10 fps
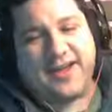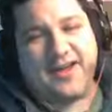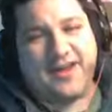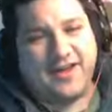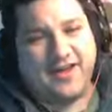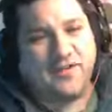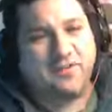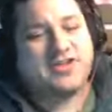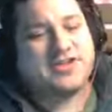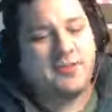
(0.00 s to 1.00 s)
Uh,
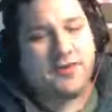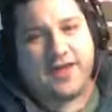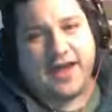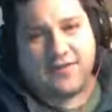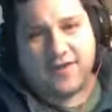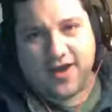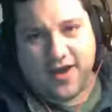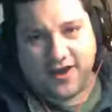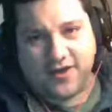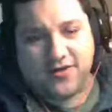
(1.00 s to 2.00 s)
especially without the
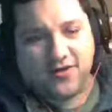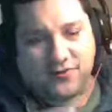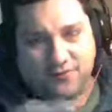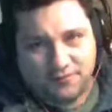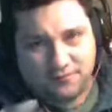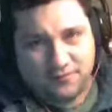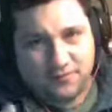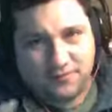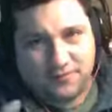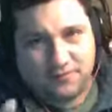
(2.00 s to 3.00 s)
audio
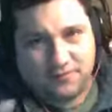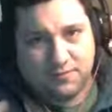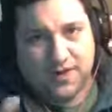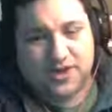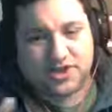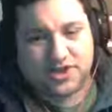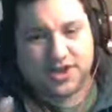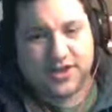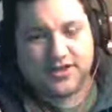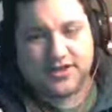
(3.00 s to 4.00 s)
pitch
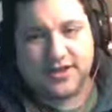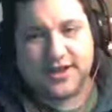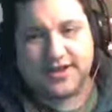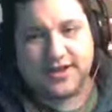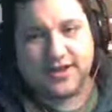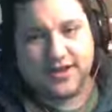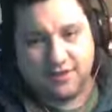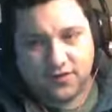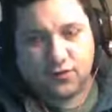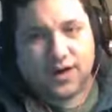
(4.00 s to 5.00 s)
change that I did,
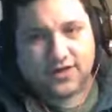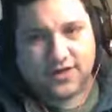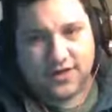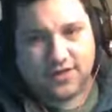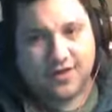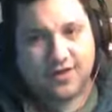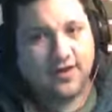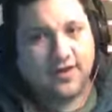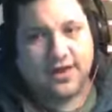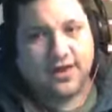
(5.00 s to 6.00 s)
if you watch this,
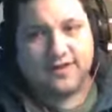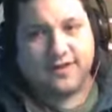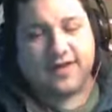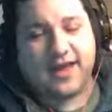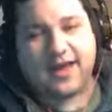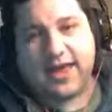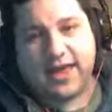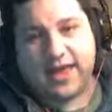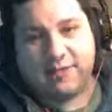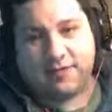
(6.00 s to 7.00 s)
this guy
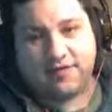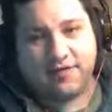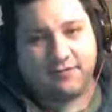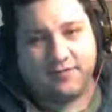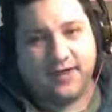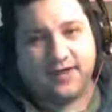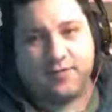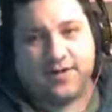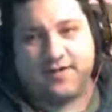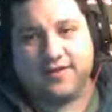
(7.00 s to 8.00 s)
can't keep a straight face
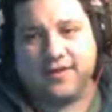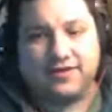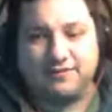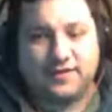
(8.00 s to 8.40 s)
because he